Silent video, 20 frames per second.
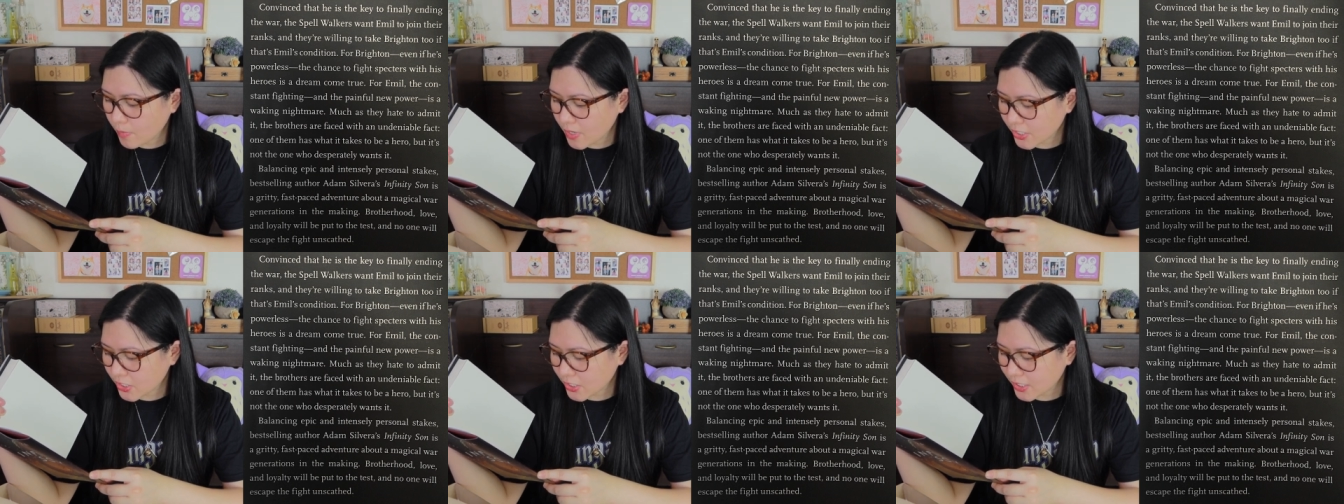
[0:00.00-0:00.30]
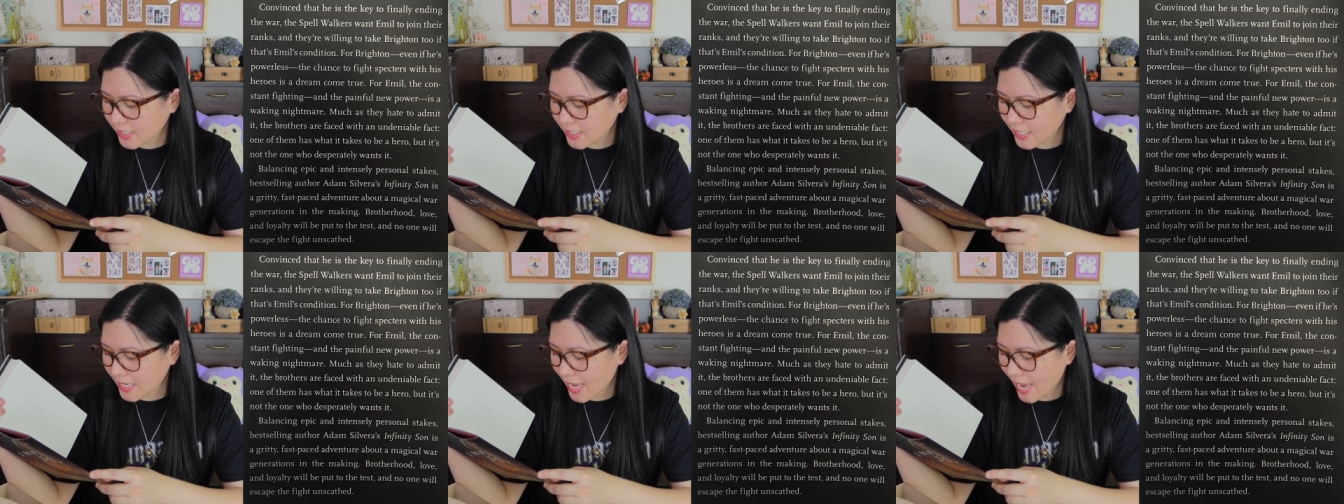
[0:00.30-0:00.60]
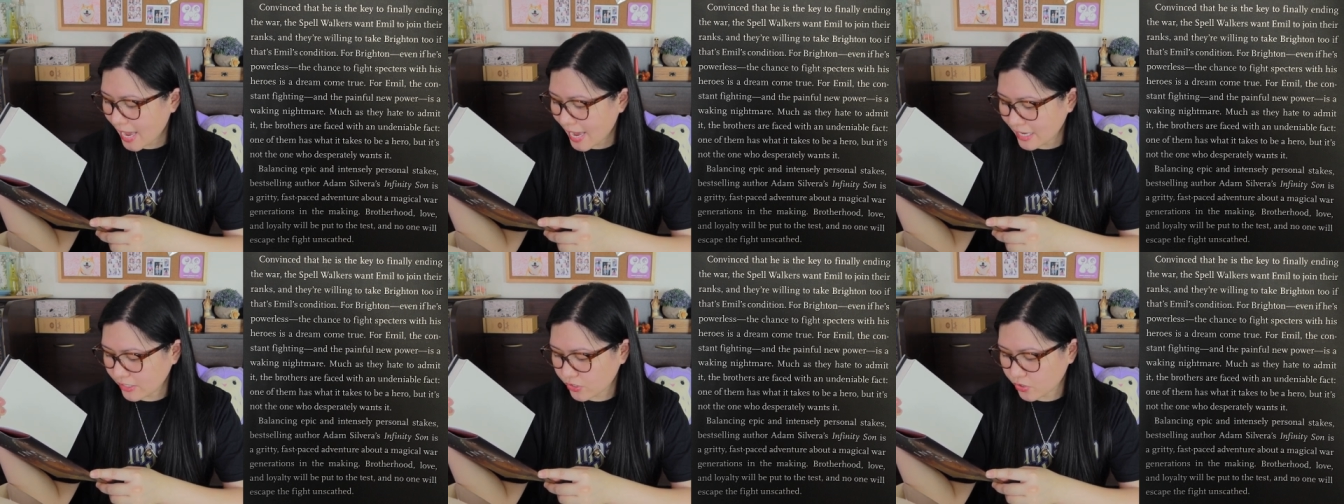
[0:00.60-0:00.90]
Much as they
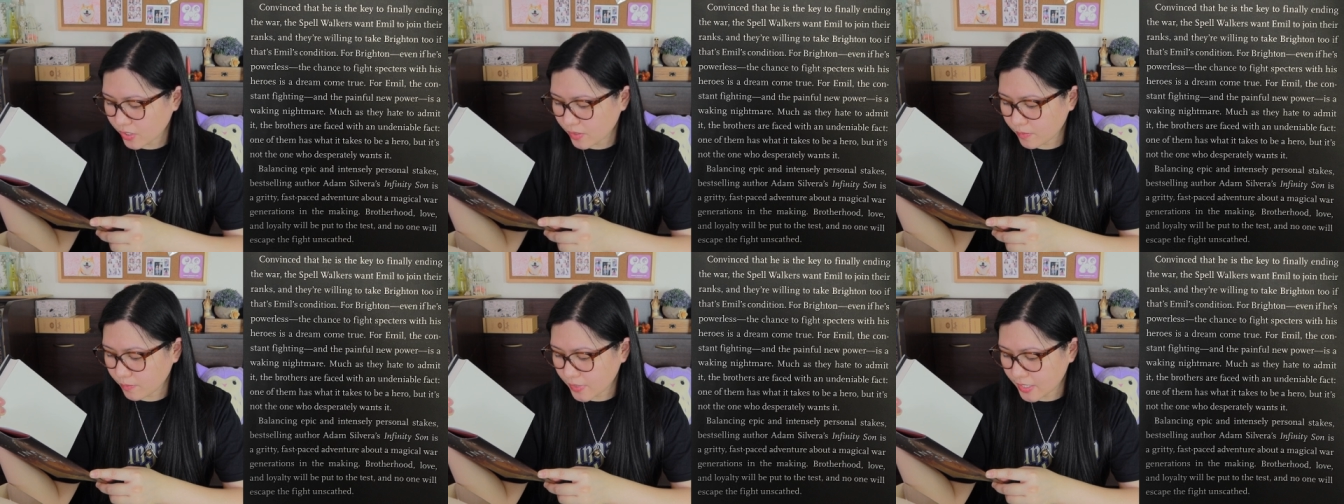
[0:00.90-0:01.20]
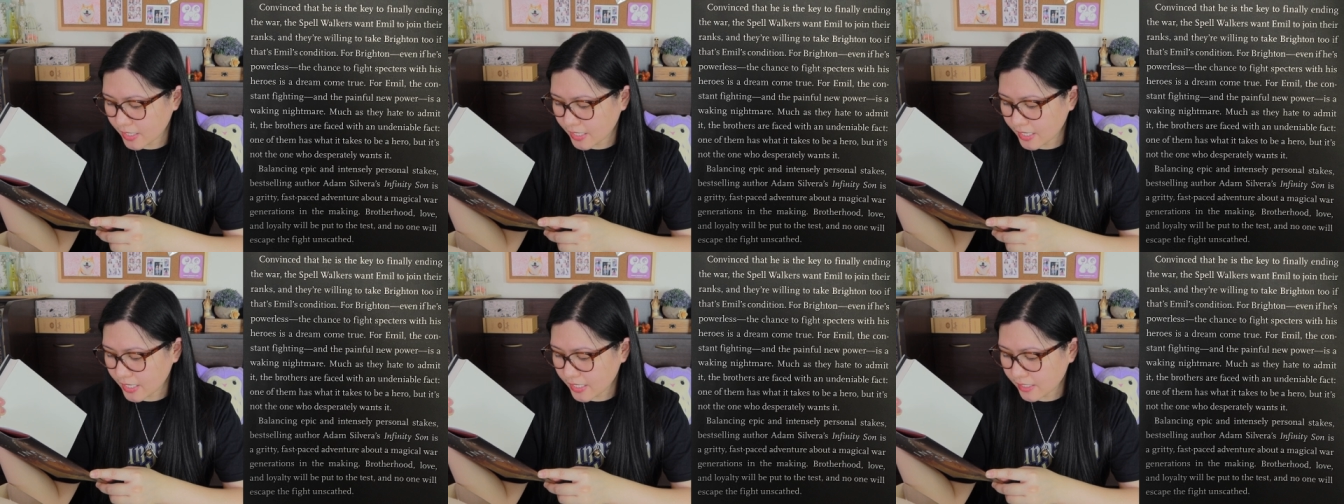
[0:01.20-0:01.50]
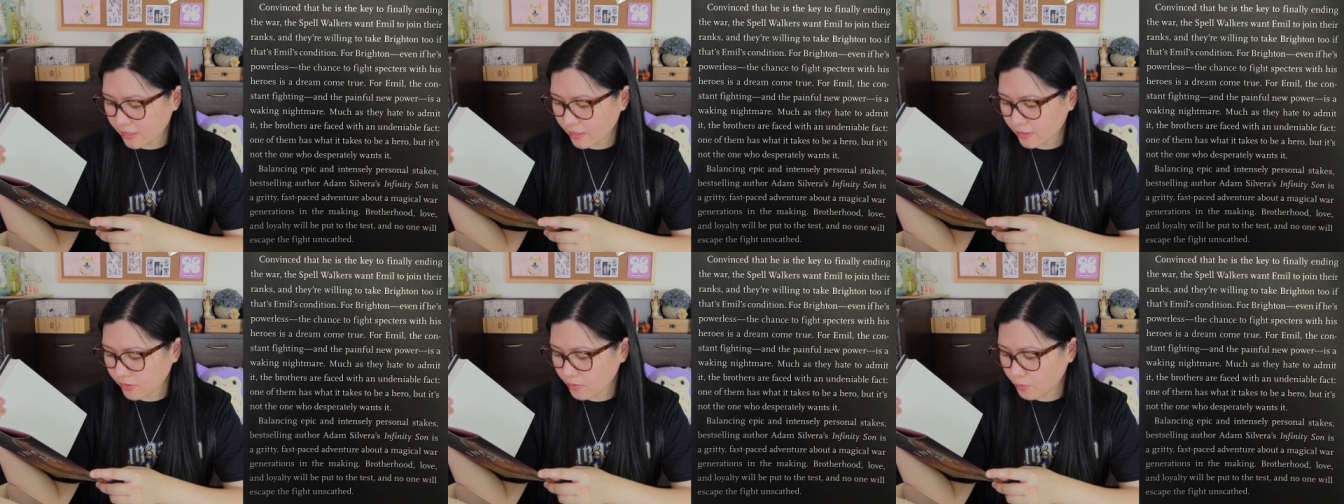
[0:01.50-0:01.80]
hate to admit
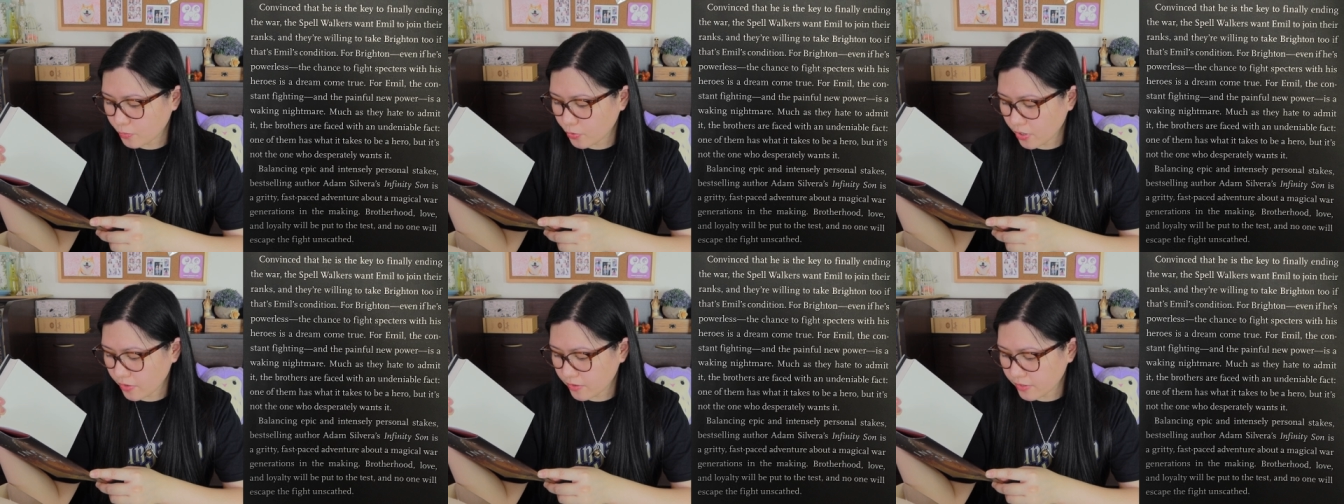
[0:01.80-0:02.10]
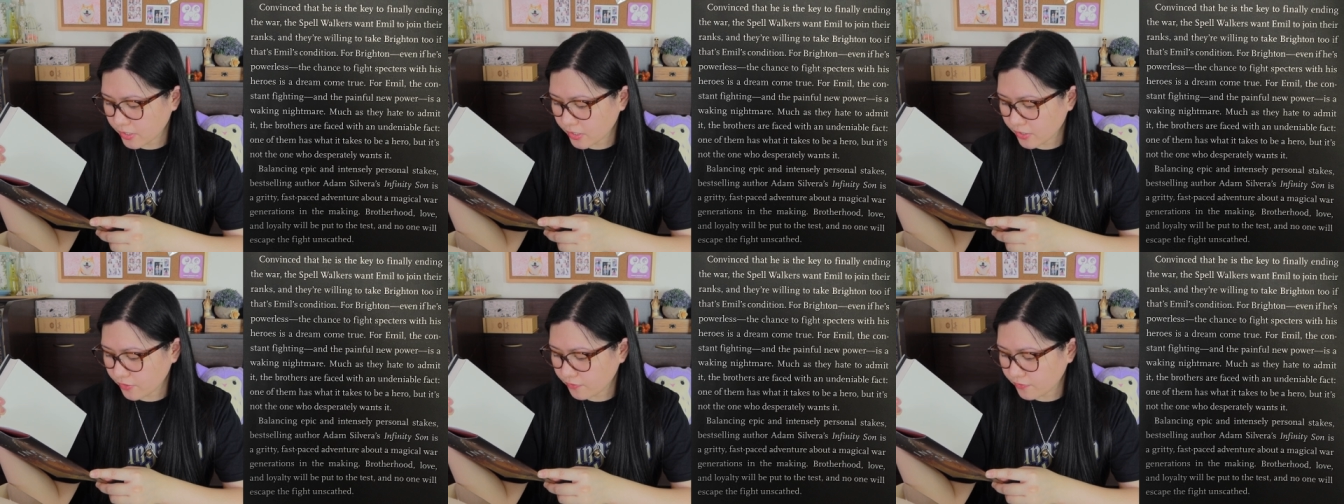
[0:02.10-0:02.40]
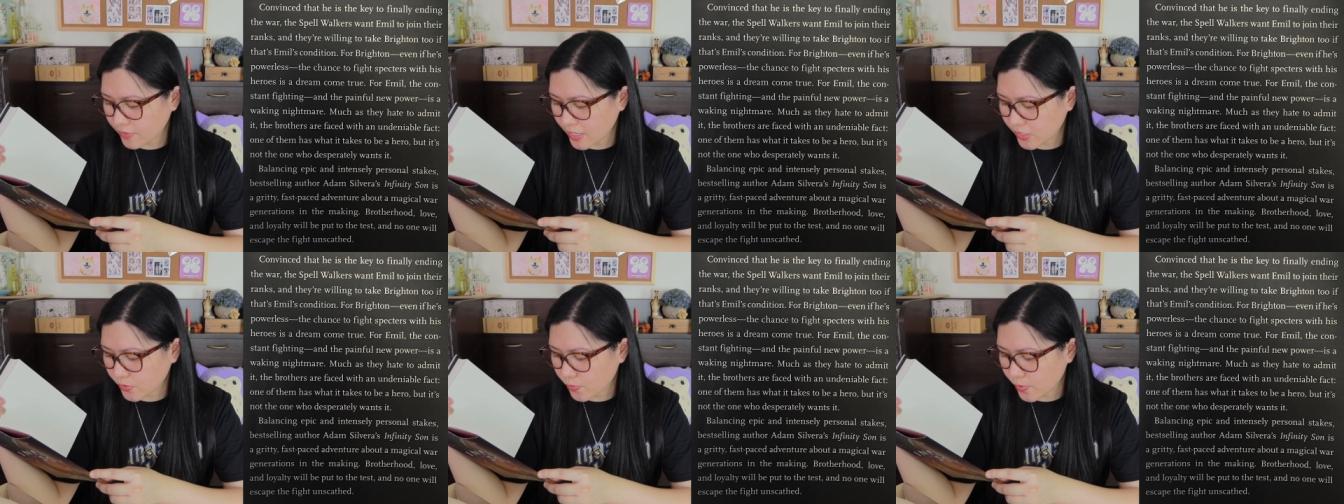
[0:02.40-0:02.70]
it, the brothers are
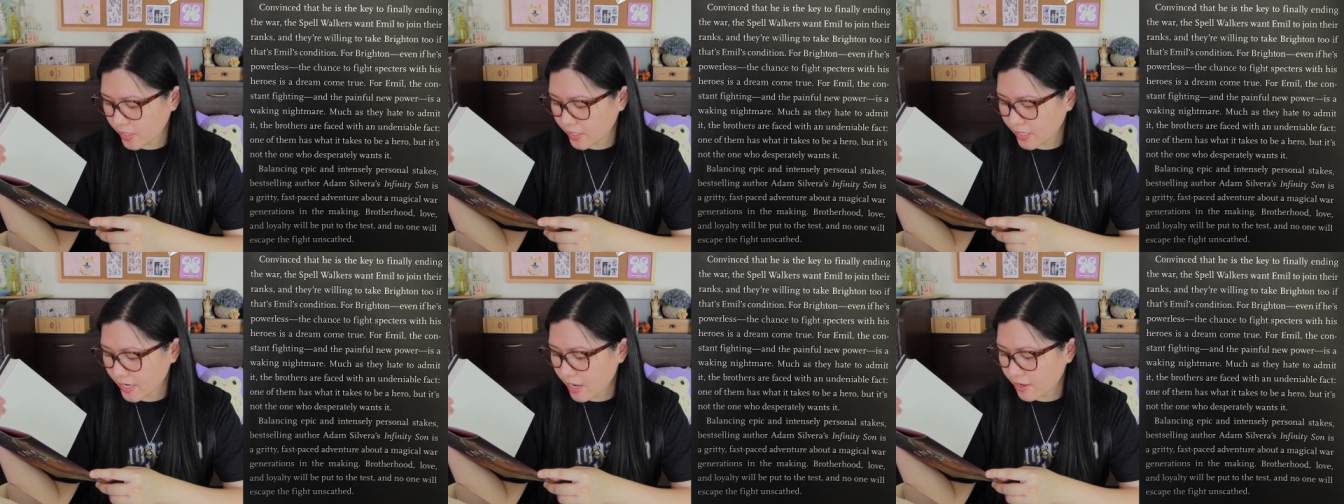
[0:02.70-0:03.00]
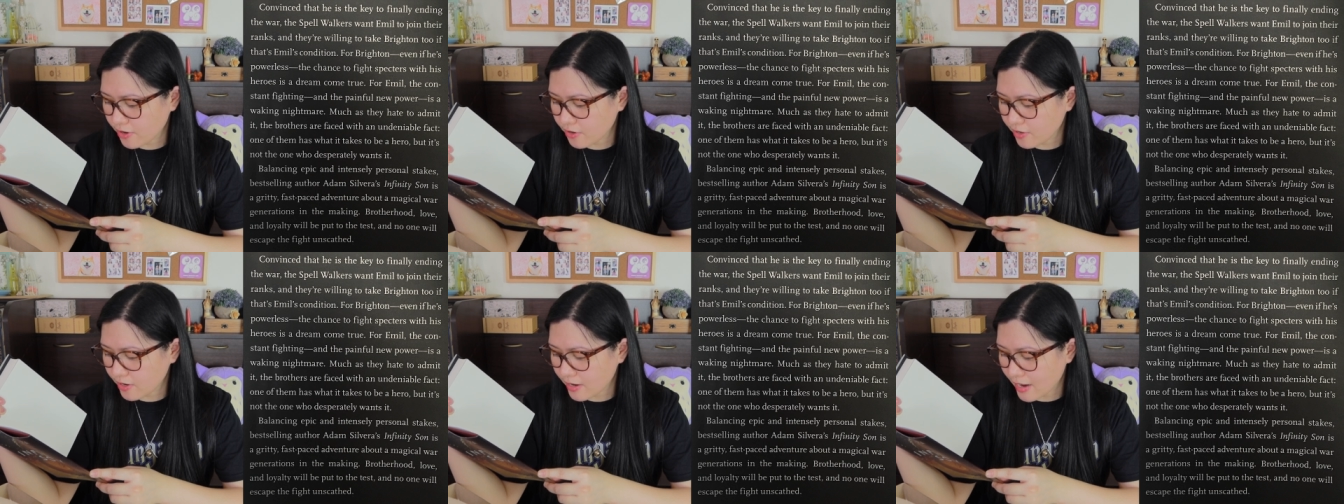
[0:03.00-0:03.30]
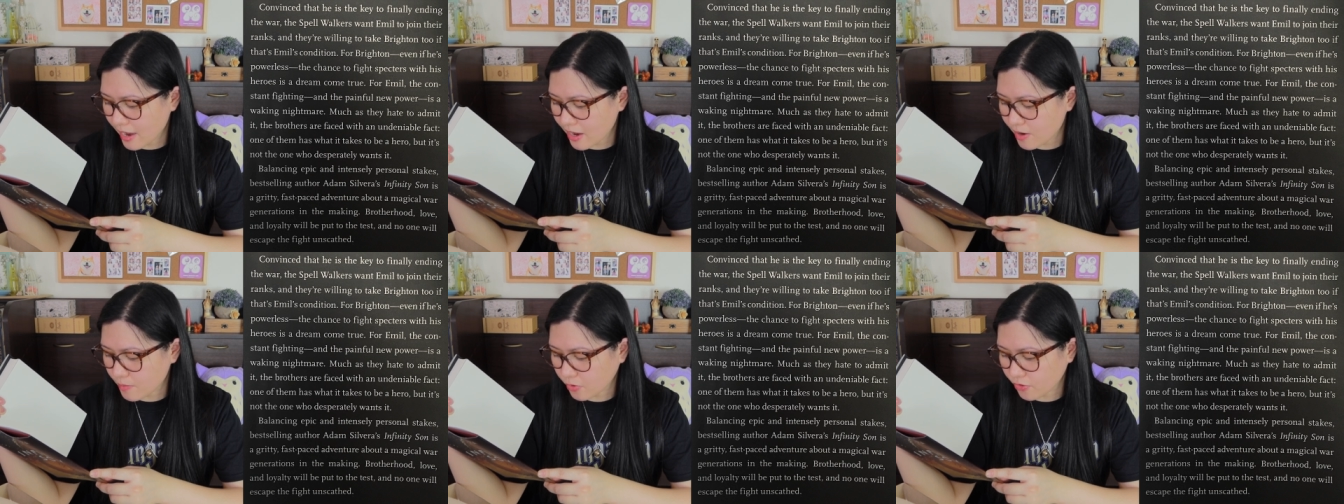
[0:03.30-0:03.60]
faced with an
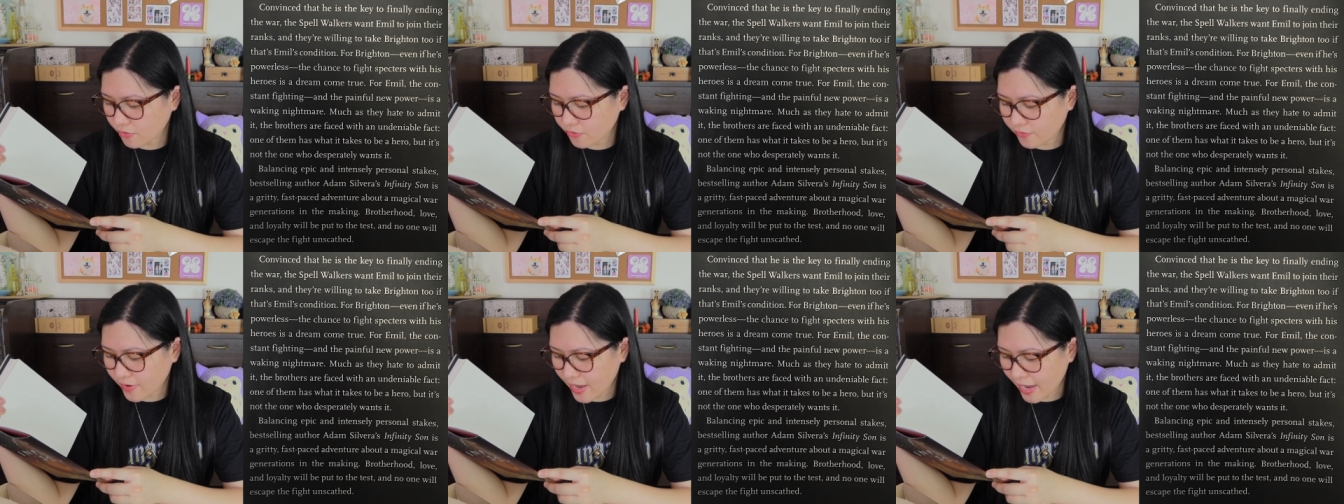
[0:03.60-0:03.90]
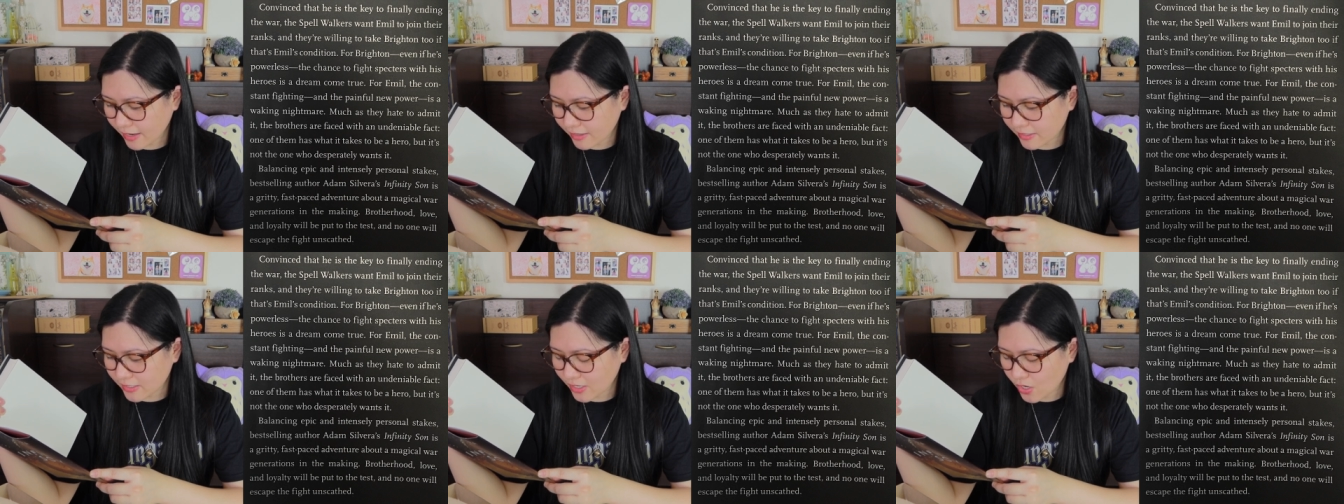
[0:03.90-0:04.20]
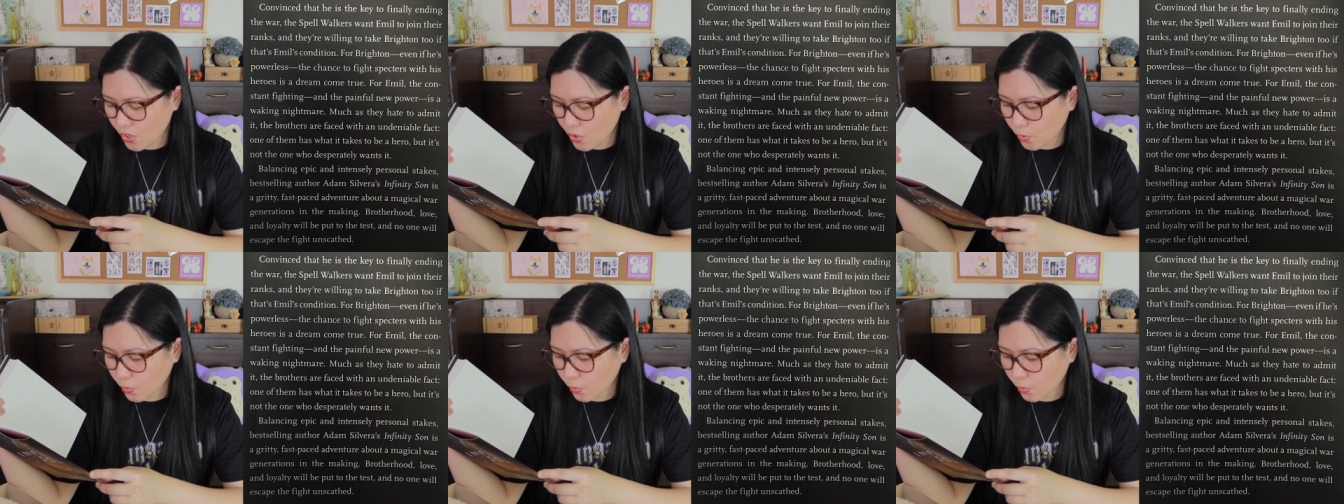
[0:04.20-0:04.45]
undeniable fact.